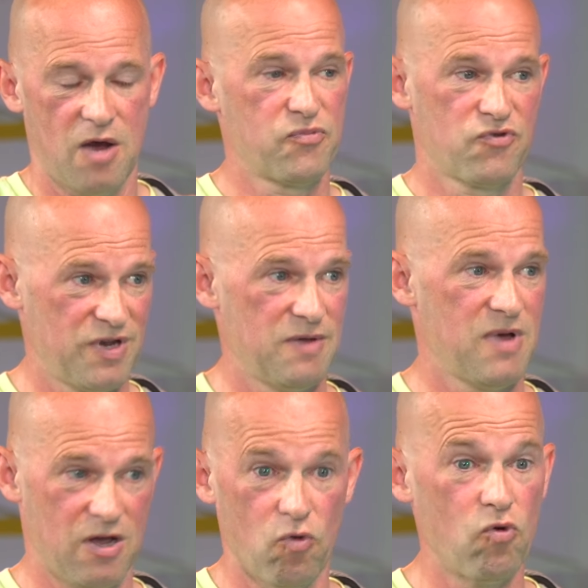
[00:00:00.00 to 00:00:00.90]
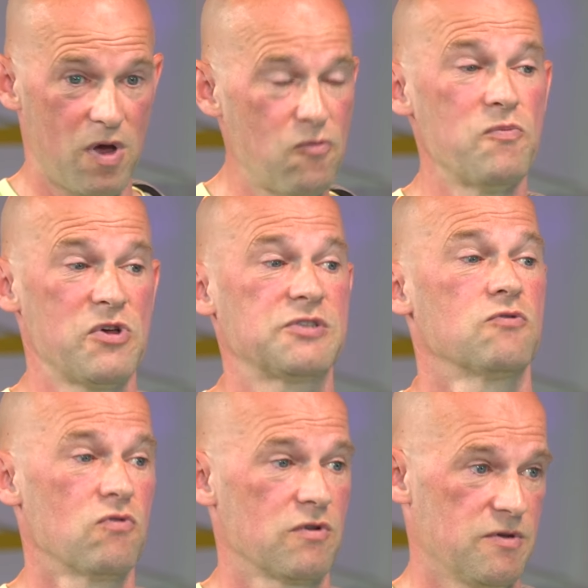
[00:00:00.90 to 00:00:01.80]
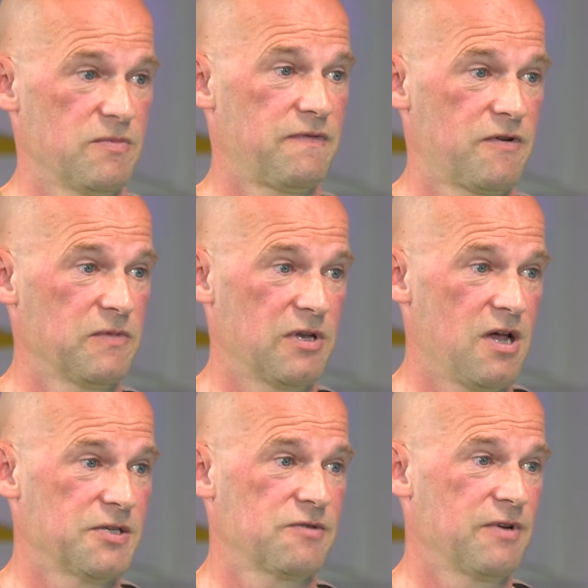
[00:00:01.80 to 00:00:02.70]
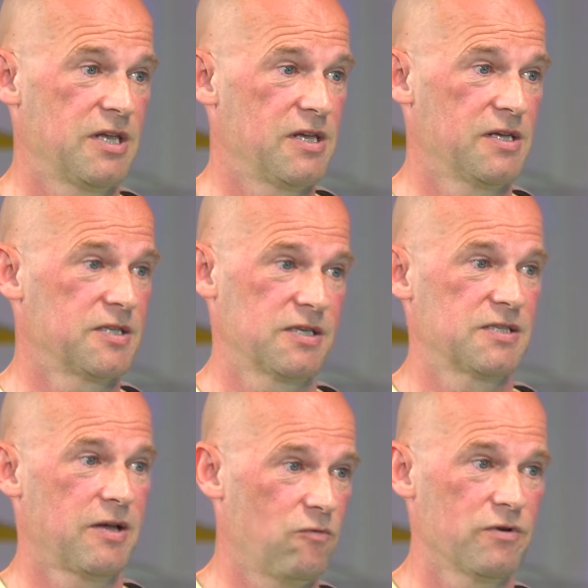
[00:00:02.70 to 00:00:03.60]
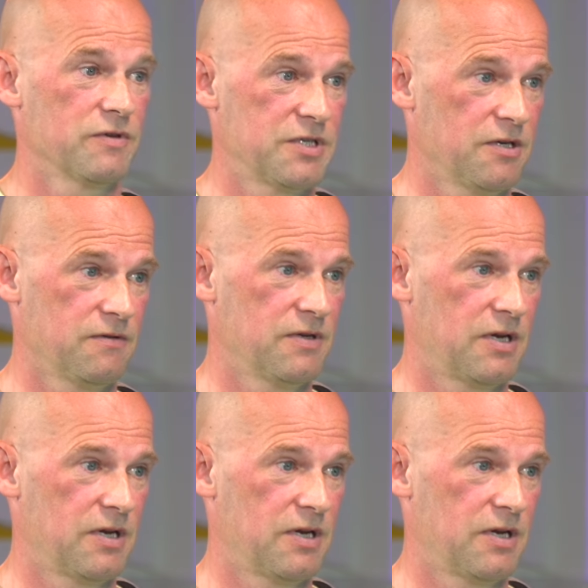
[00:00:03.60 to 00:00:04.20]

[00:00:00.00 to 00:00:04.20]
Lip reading: pretty much, almost all of them are from the last 20 years, except 1 or 2.